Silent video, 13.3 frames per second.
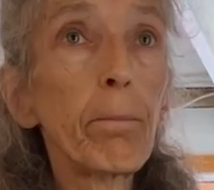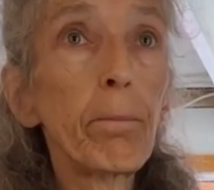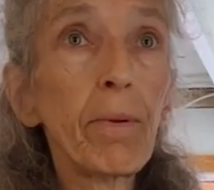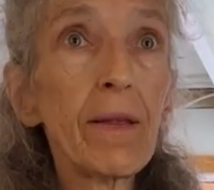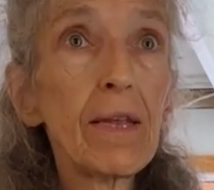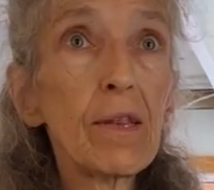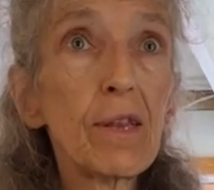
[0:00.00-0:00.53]

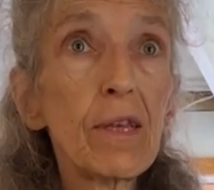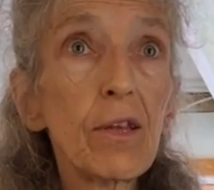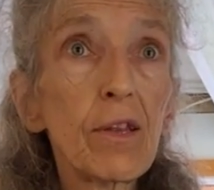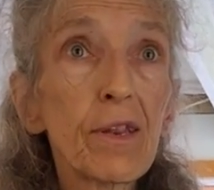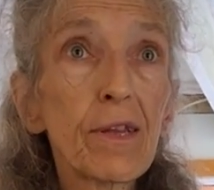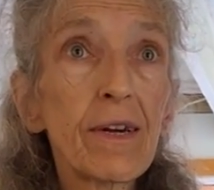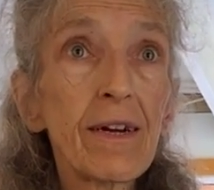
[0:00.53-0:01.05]
place in the
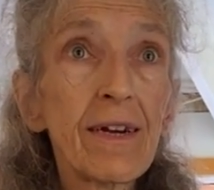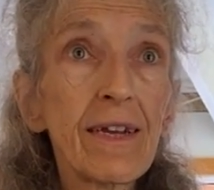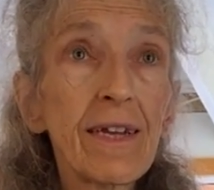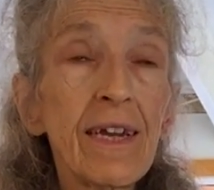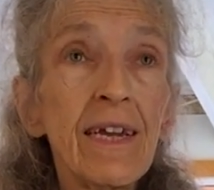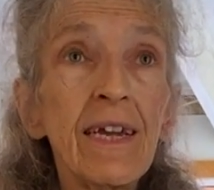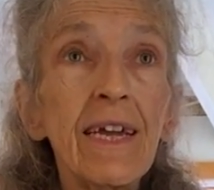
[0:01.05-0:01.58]
sky,
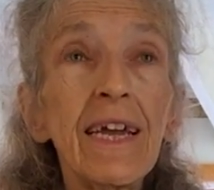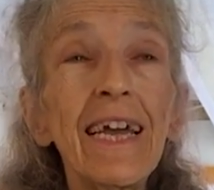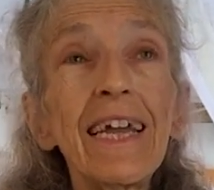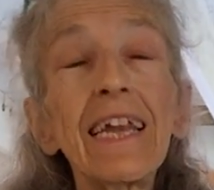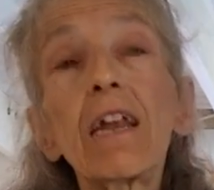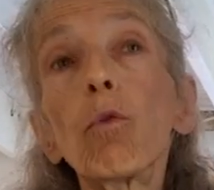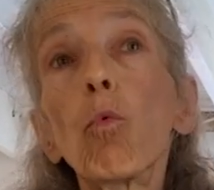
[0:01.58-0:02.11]
and
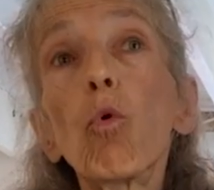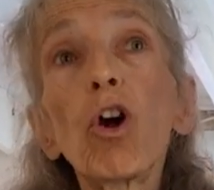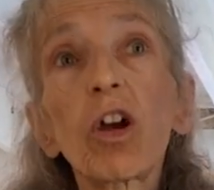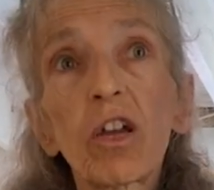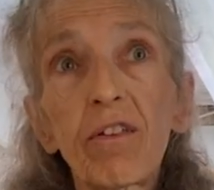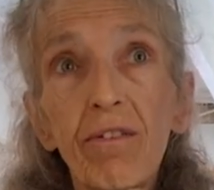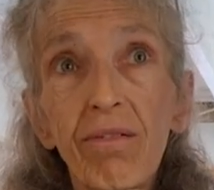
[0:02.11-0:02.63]
it
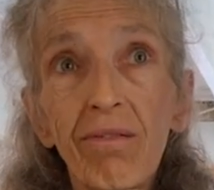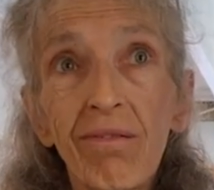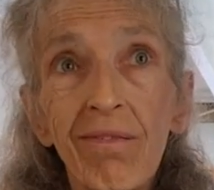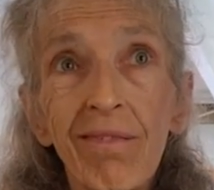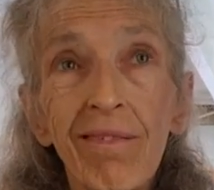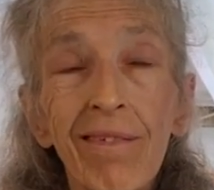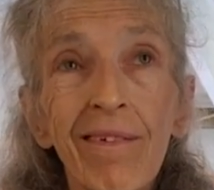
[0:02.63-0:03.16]
worked.
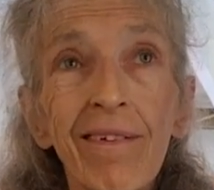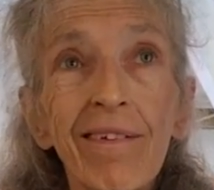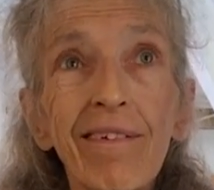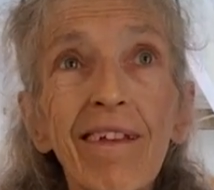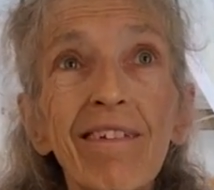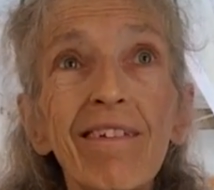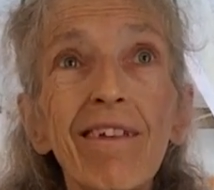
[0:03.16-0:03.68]

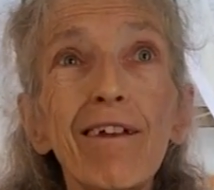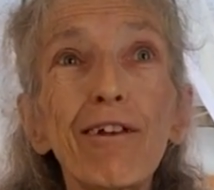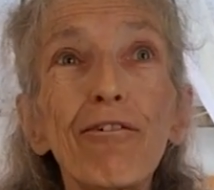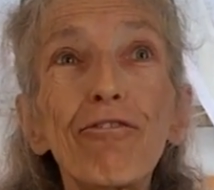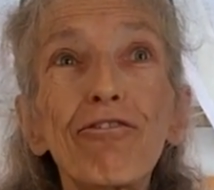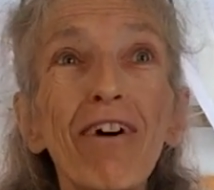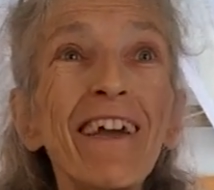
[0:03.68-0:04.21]
They started
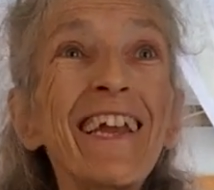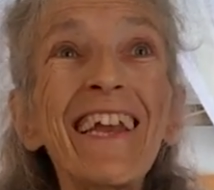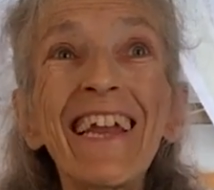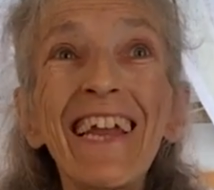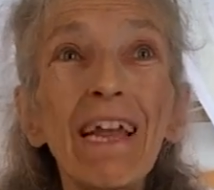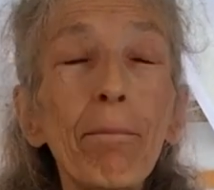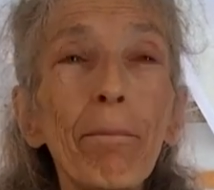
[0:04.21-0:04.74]

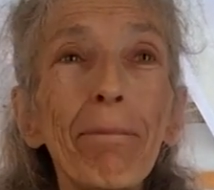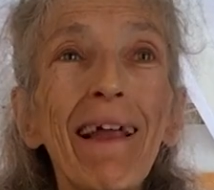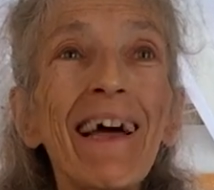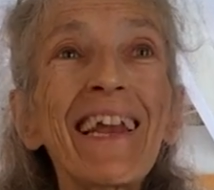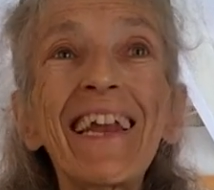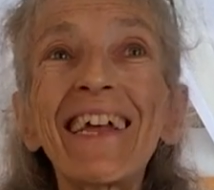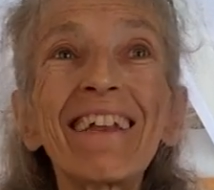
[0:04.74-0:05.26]
finding
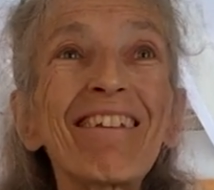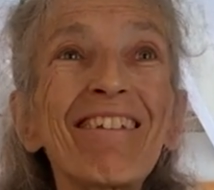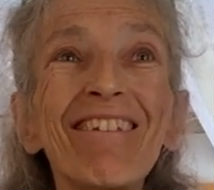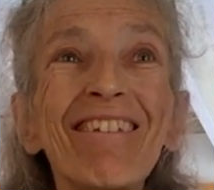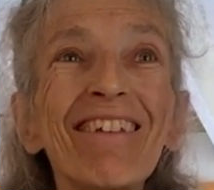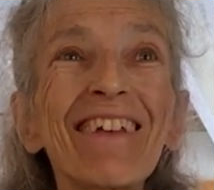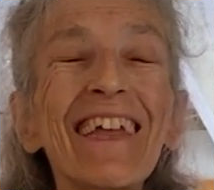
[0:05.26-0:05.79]
planets
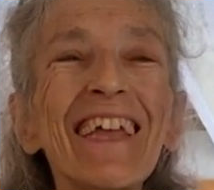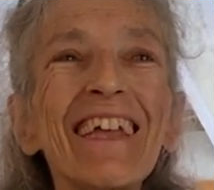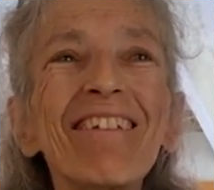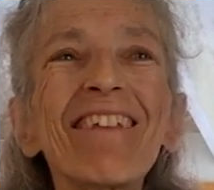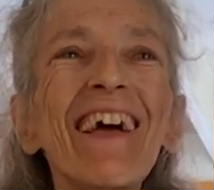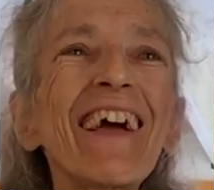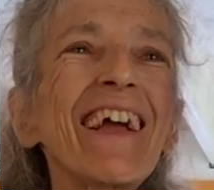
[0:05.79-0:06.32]

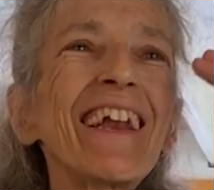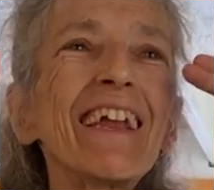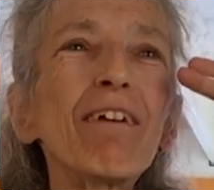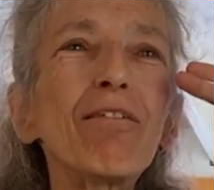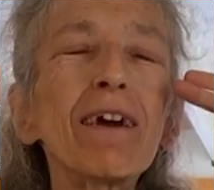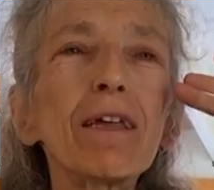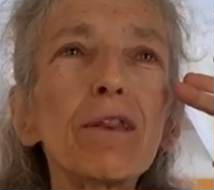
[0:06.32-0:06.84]
exactly
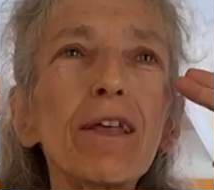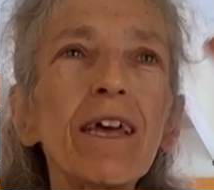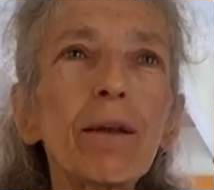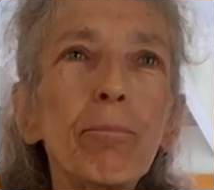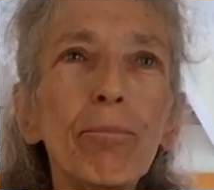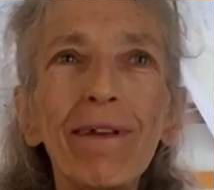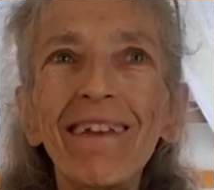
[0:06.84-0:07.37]
where they had
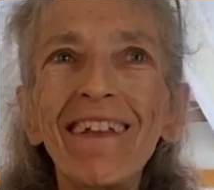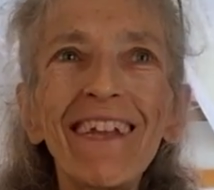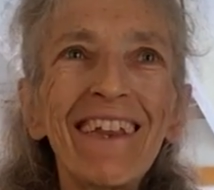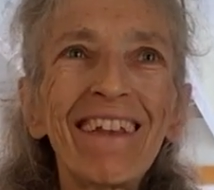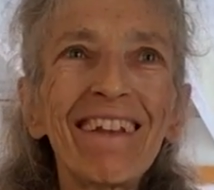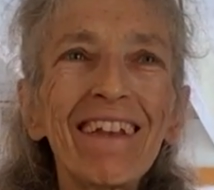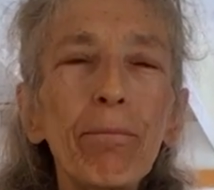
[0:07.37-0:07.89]

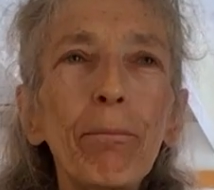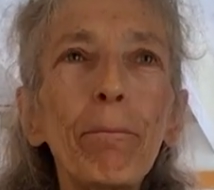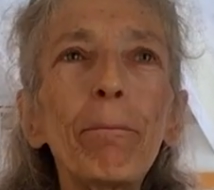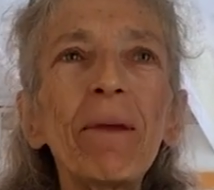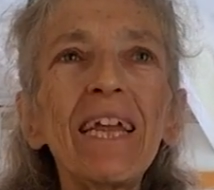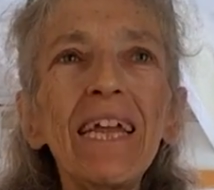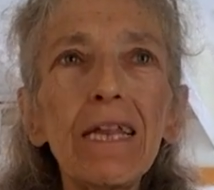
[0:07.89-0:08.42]
predicted
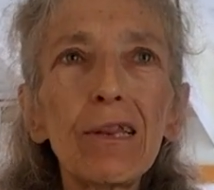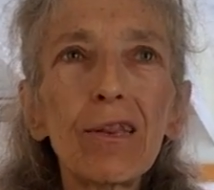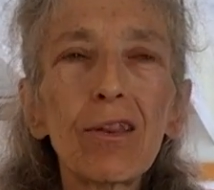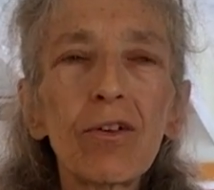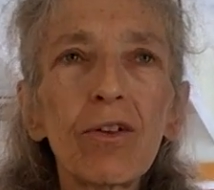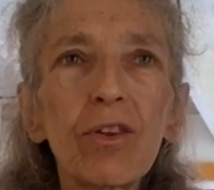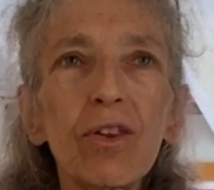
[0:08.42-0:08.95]
based
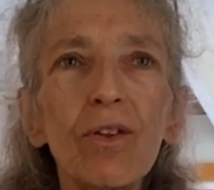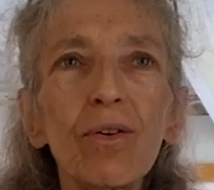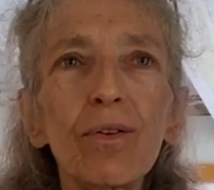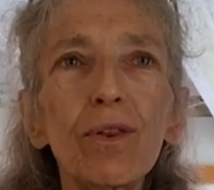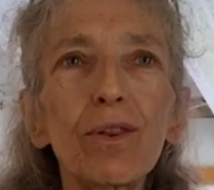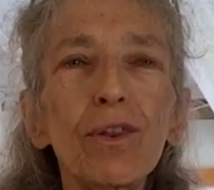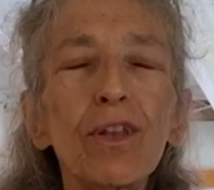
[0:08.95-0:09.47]
on
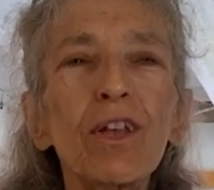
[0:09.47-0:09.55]
those